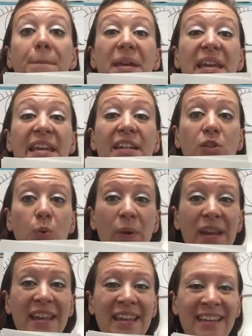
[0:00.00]

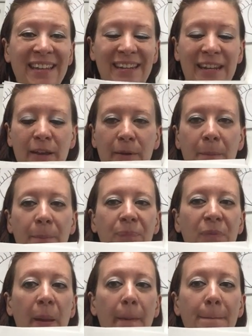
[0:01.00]
between.
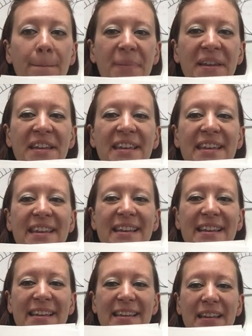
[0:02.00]
B,
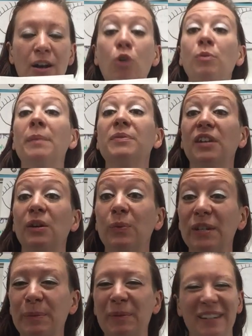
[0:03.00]
oh, I'm sorry,
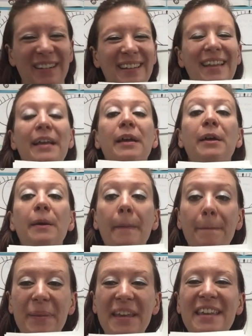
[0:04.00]
whisper.
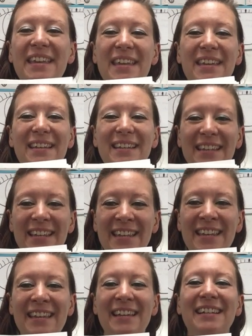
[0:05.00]
B,
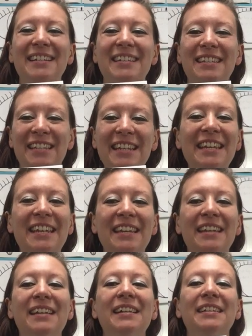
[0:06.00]
E, T,
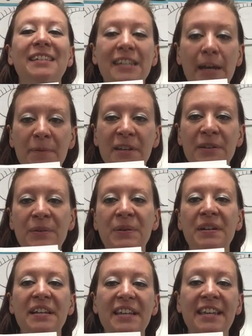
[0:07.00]
W,
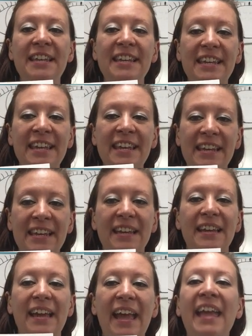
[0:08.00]
E, E,
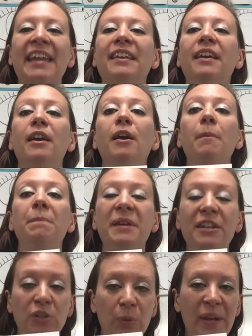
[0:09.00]
N,
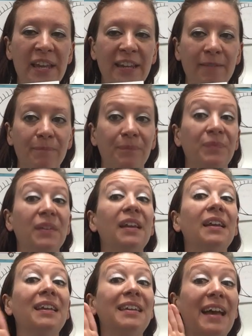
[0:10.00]
between.
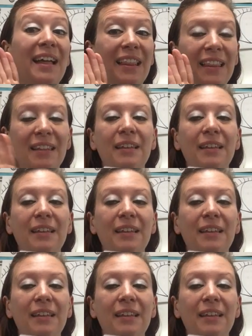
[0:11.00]
Yell.